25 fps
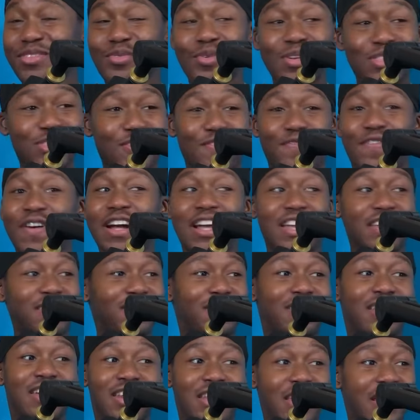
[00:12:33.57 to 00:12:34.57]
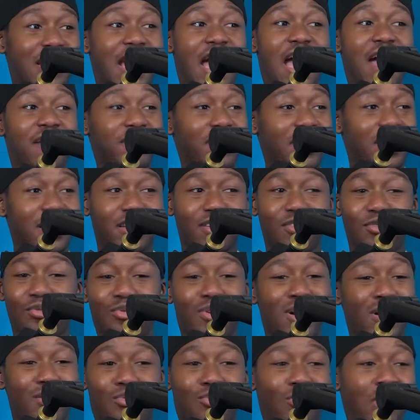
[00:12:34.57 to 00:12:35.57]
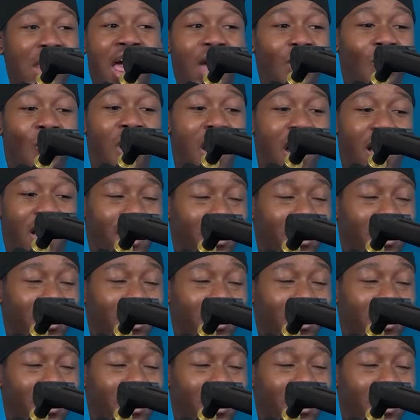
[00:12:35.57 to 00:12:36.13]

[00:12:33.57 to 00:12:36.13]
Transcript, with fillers: What the fuck is Diddy having to? What? Like why?